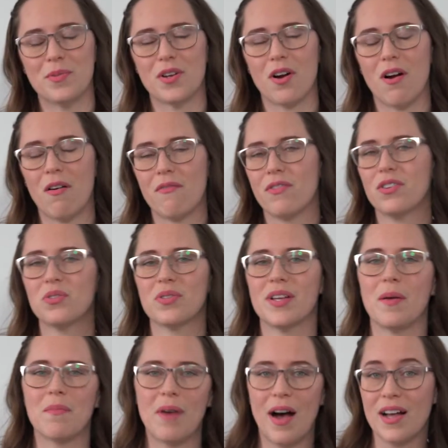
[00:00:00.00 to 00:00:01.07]
are virtually
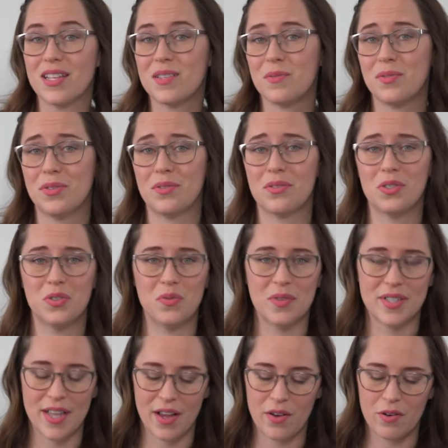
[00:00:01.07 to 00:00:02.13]
impossible to
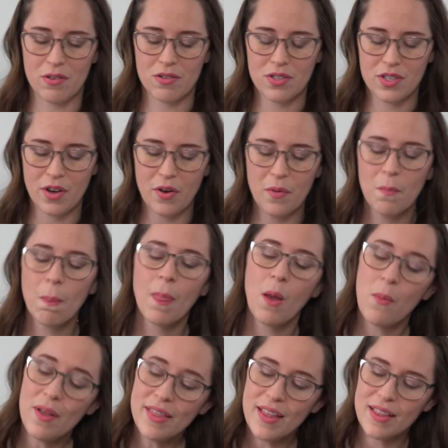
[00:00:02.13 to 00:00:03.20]
recycle. So
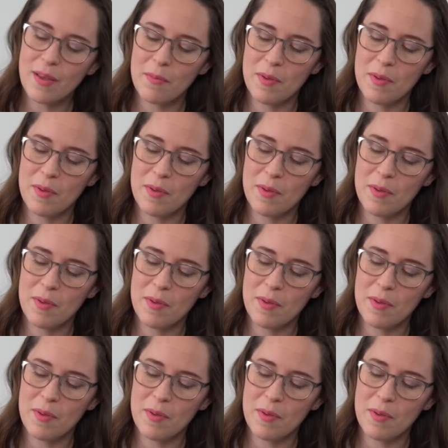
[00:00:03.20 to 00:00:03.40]
one thing that